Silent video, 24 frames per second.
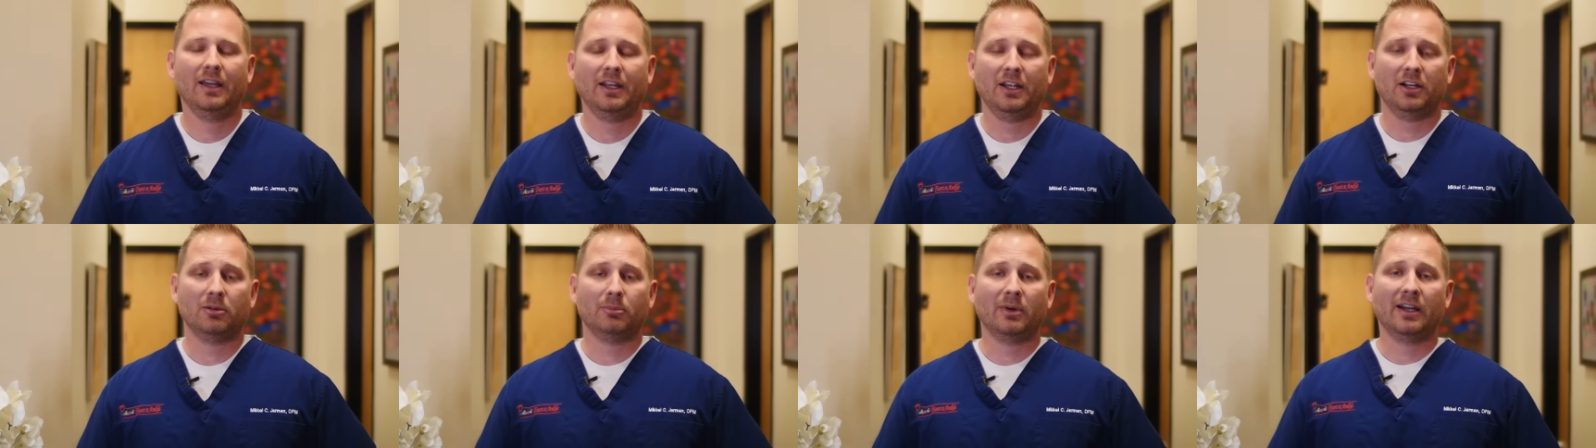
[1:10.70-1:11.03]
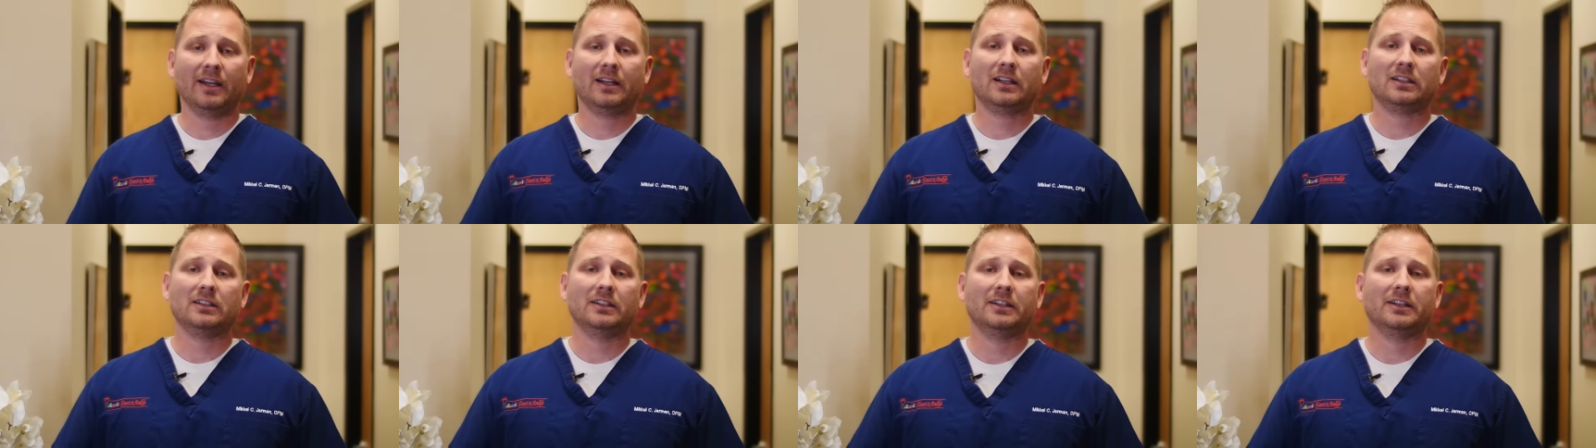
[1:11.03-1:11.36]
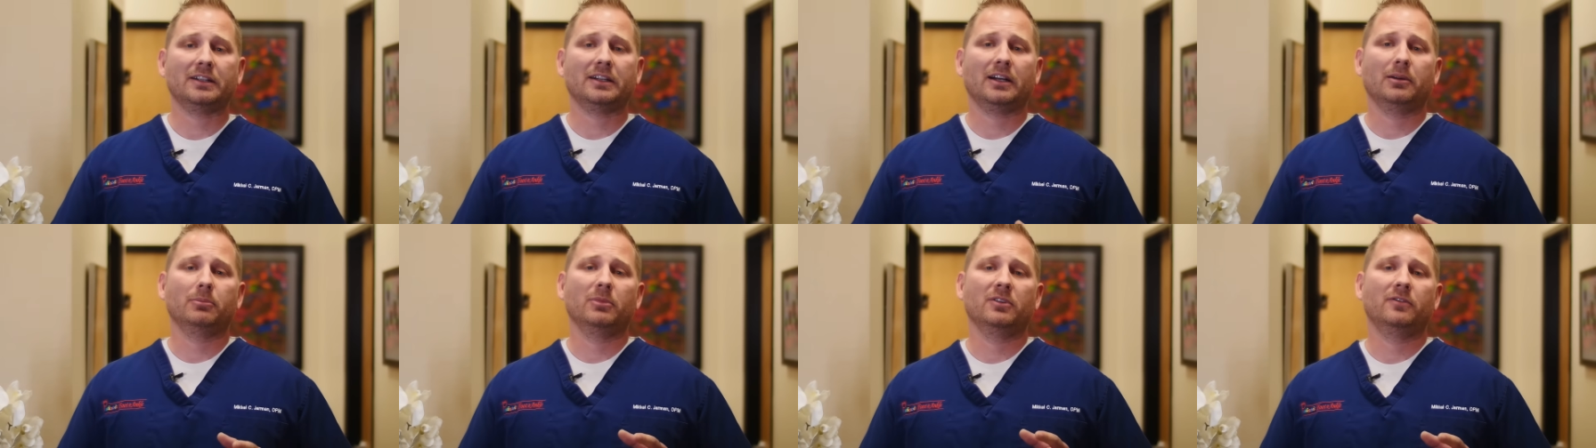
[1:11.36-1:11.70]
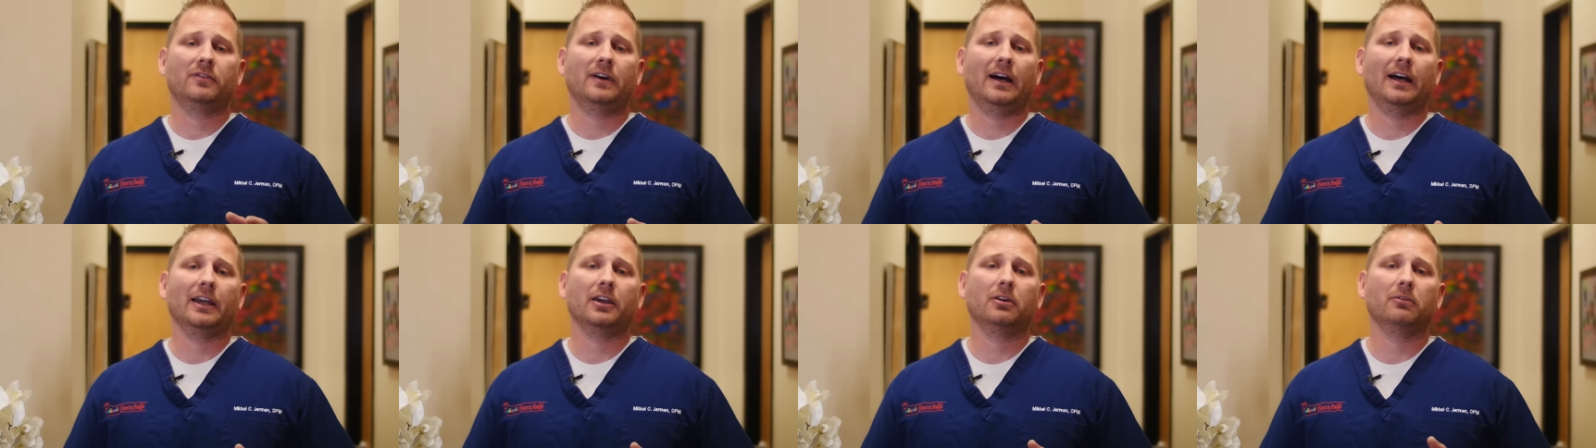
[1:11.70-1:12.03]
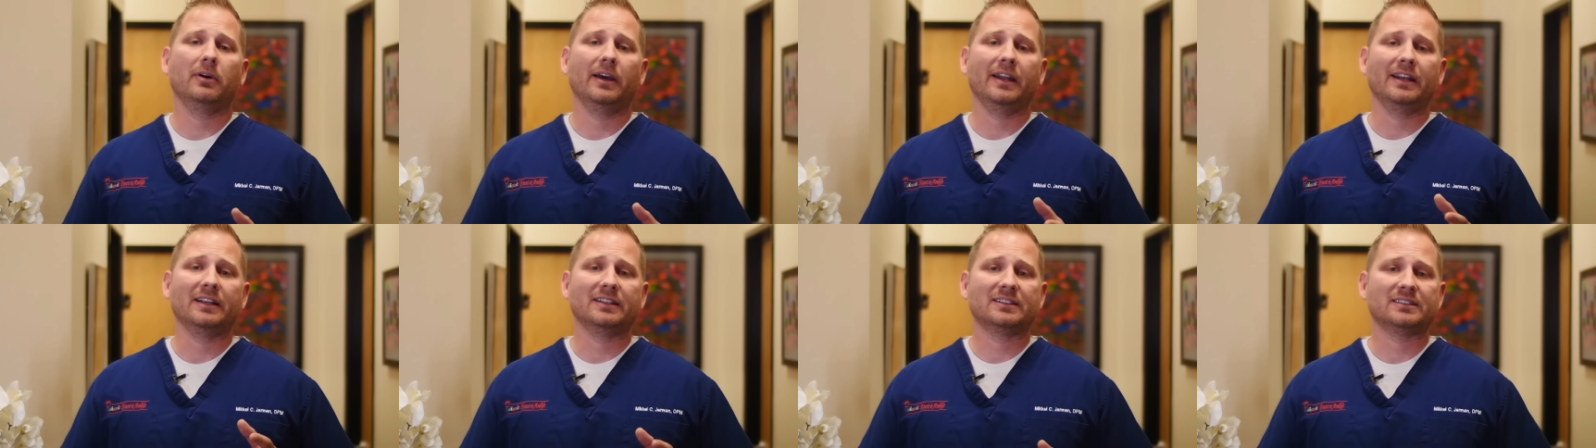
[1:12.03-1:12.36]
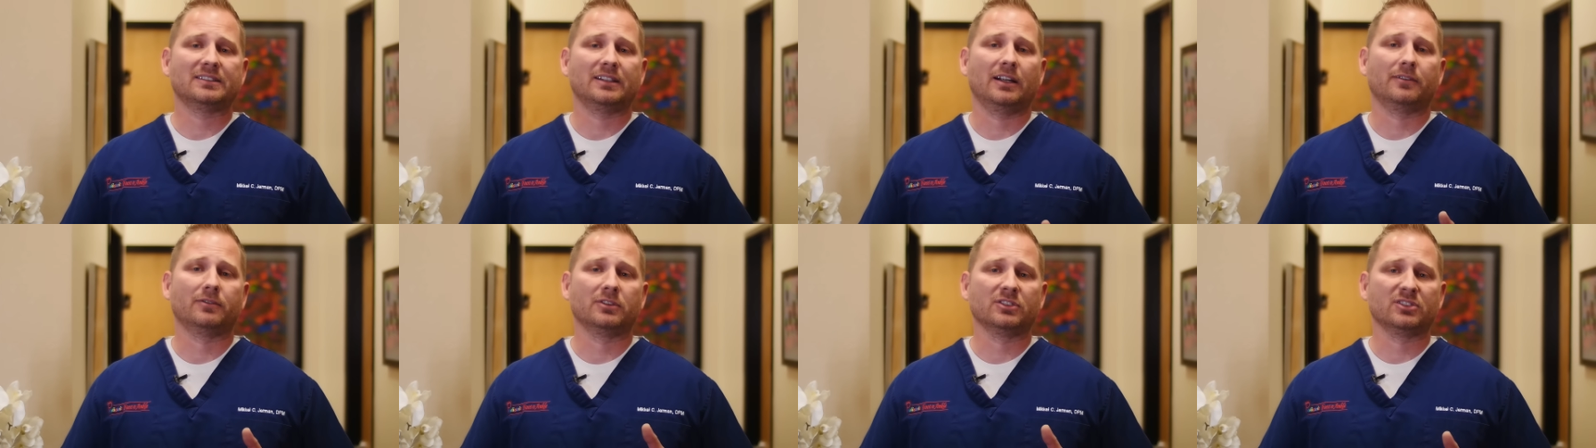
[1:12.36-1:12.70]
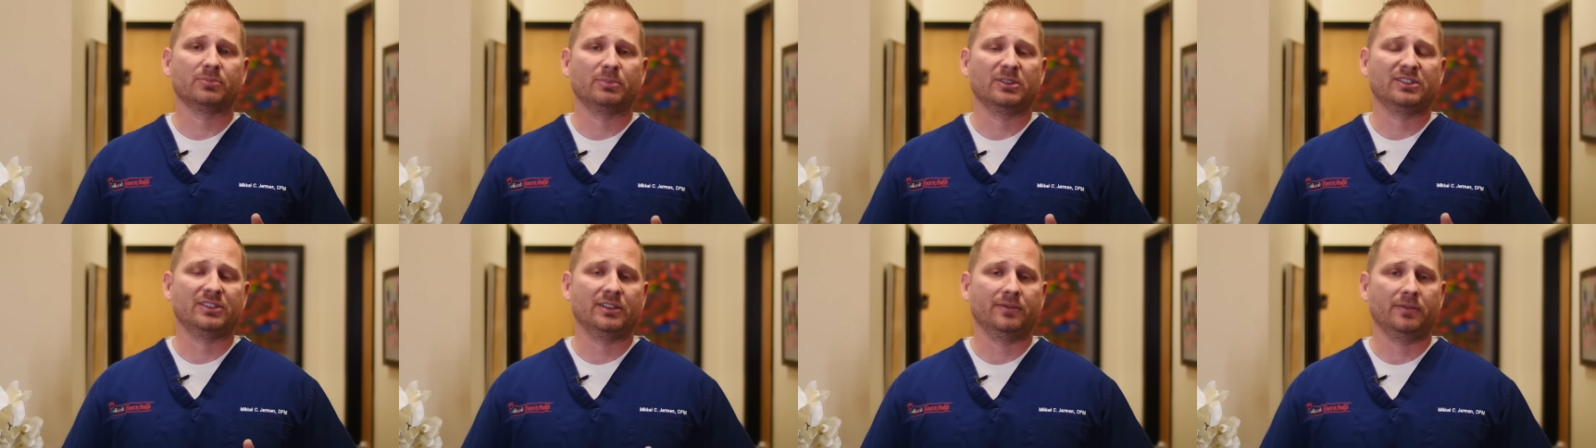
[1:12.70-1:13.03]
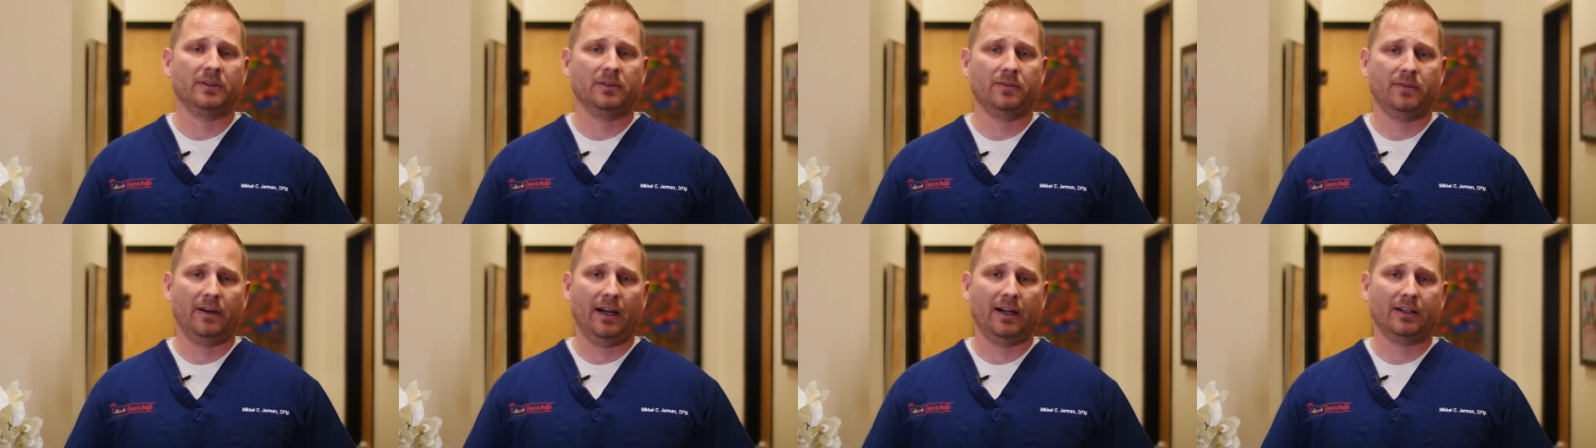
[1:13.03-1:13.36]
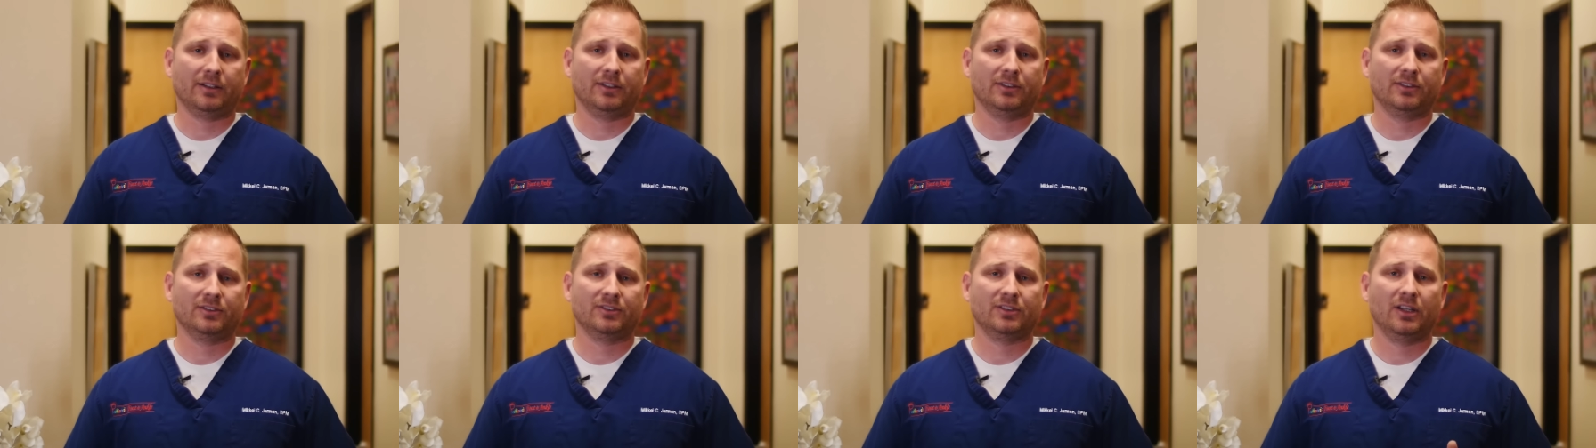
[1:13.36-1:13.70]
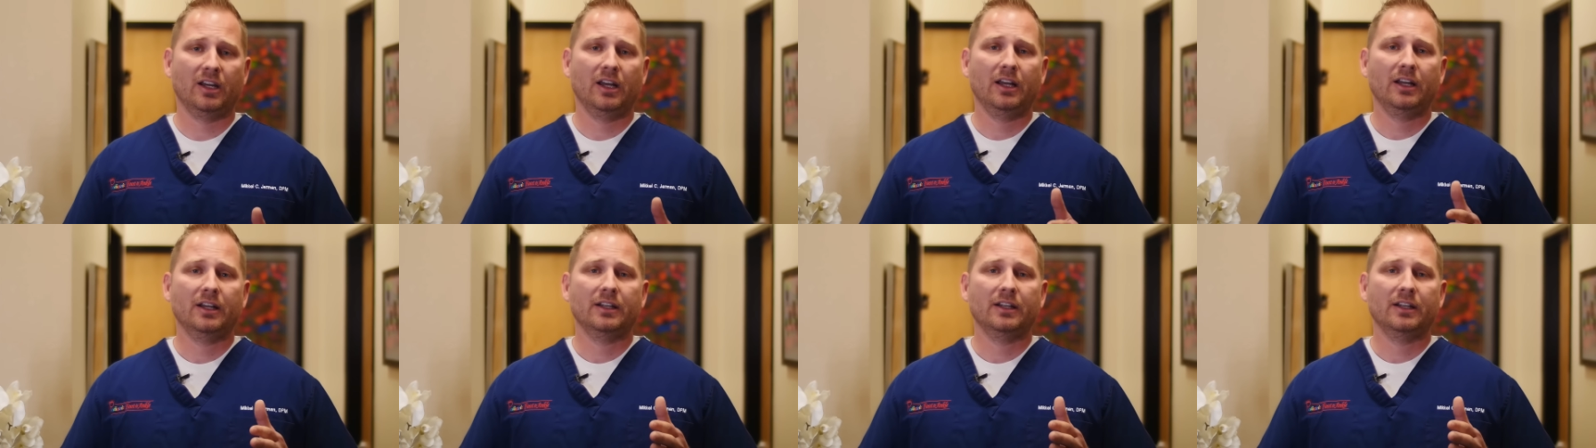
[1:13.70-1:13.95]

Here in my clinic, I'm evaluating several specific factors.